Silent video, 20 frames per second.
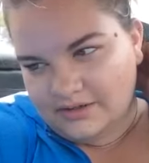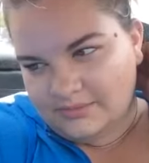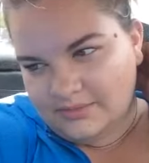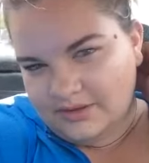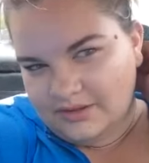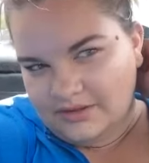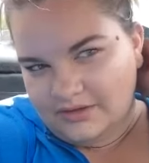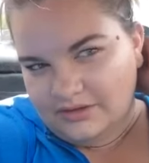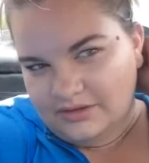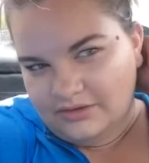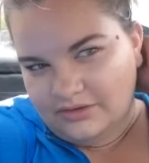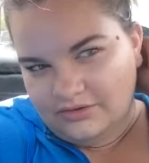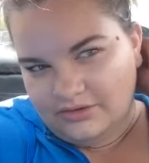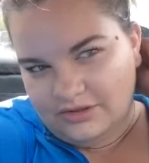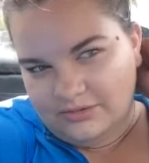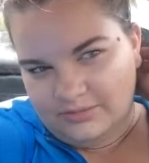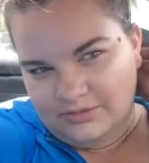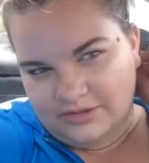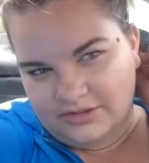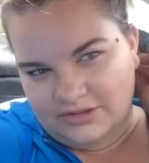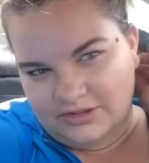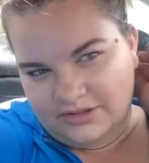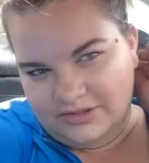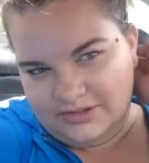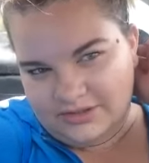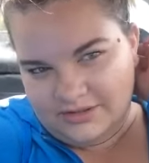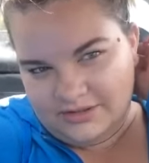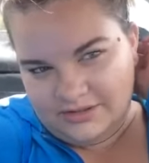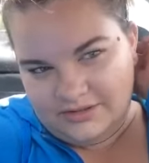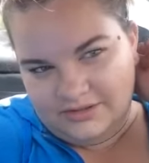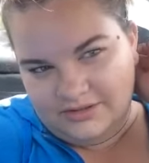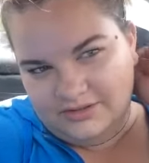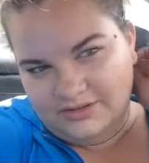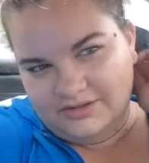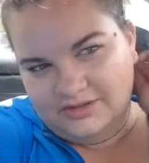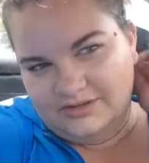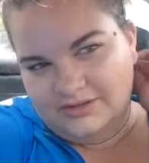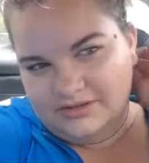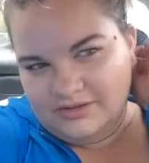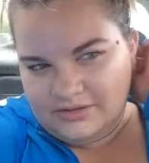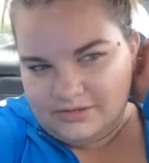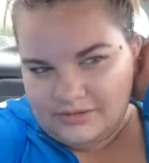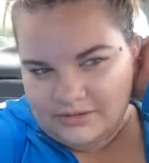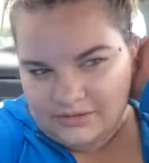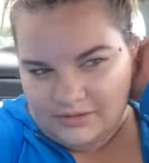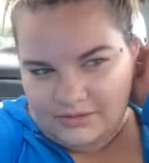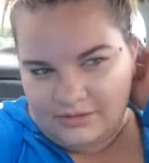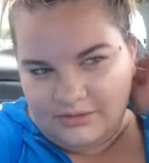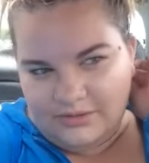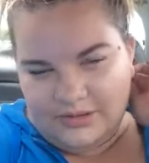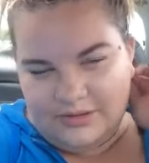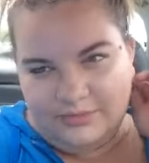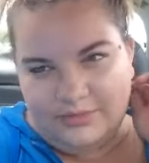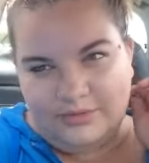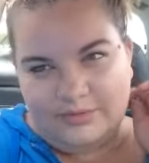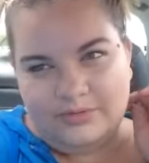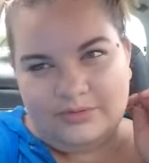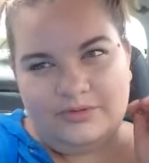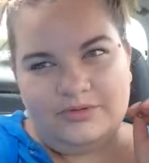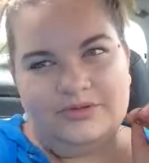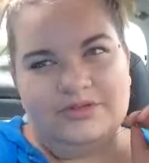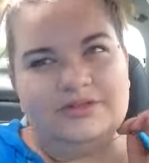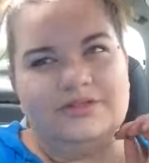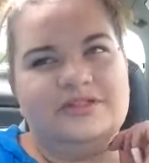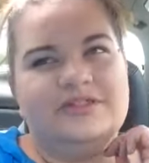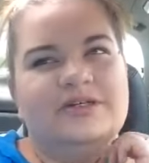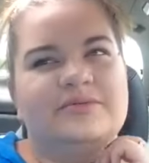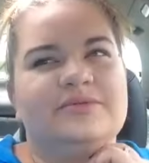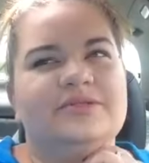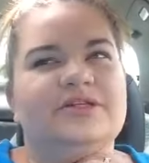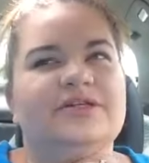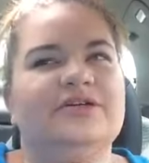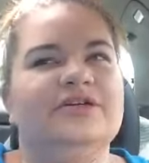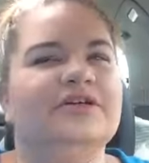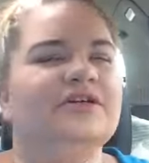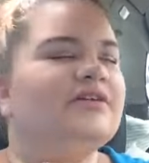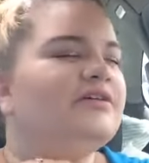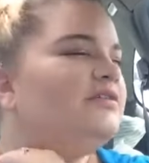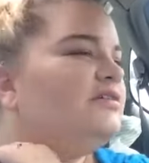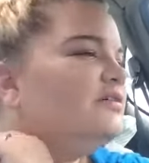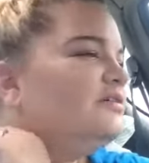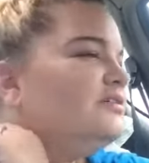at me creepishly. Go away people, stop staring.